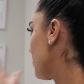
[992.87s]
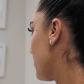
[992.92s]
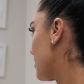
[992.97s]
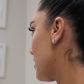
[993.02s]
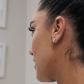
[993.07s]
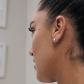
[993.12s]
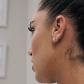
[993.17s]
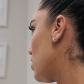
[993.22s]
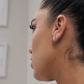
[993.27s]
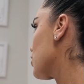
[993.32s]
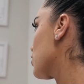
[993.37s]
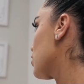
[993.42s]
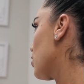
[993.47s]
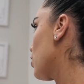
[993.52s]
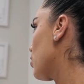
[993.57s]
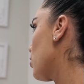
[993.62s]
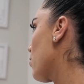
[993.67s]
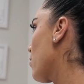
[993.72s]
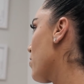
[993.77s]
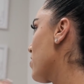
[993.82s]
but then
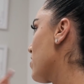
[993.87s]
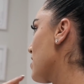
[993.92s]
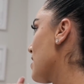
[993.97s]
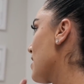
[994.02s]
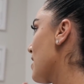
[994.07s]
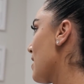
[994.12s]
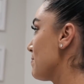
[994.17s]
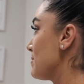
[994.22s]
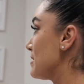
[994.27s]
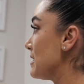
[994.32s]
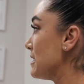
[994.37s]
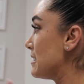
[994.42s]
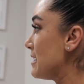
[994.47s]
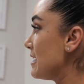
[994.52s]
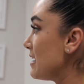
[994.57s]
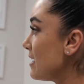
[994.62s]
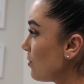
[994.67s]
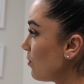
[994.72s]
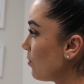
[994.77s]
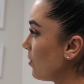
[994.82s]
also the
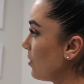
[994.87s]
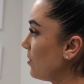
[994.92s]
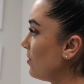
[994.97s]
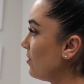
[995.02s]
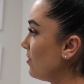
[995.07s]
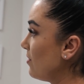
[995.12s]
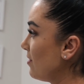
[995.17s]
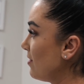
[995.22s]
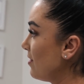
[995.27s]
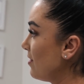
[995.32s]
MCT oil.